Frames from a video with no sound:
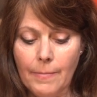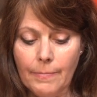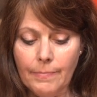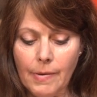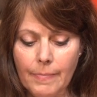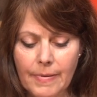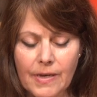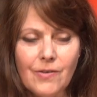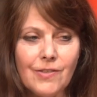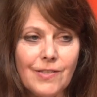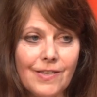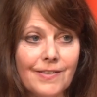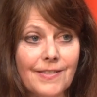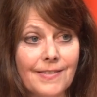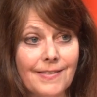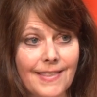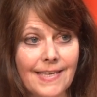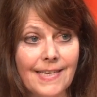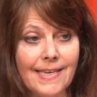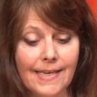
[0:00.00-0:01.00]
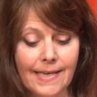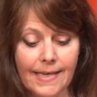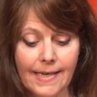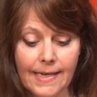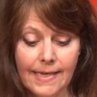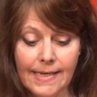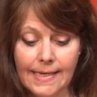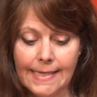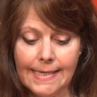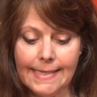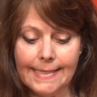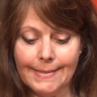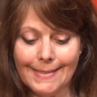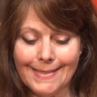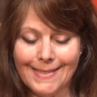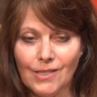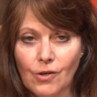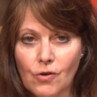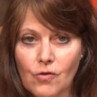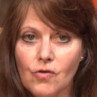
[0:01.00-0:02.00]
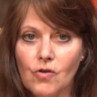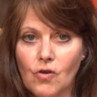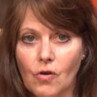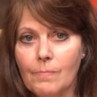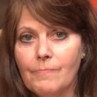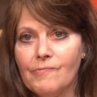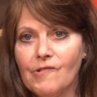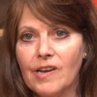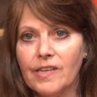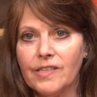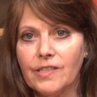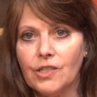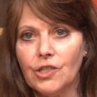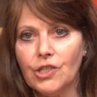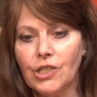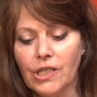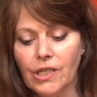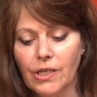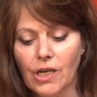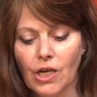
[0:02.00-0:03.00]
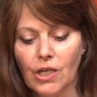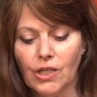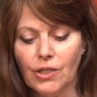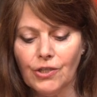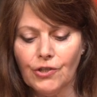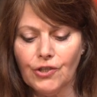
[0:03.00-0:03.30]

But because her thinking is so compressed and she